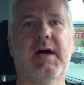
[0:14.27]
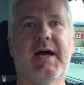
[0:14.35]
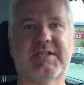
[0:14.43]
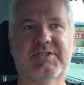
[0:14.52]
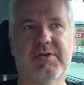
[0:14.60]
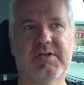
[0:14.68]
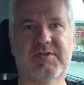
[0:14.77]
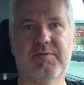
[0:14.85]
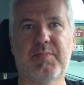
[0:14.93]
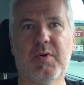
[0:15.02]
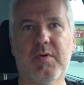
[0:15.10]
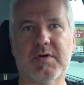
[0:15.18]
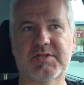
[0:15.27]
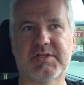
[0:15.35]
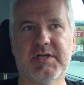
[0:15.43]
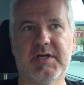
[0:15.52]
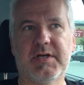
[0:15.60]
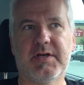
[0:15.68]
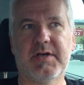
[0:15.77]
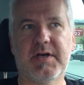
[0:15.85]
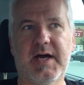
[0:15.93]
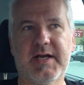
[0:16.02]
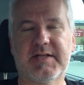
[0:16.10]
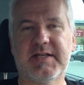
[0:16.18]
actually supports
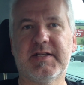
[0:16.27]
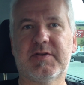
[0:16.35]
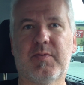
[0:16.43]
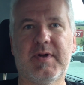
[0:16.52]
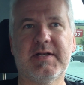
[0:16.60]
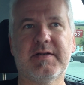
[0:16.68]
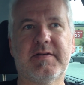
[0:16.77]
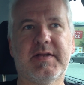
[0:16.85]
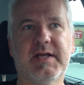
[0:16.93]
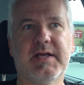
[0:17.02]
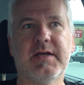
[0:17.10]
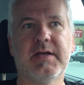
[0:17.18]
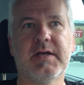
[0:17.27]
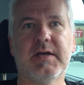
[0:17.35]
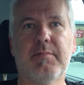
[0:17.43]
1920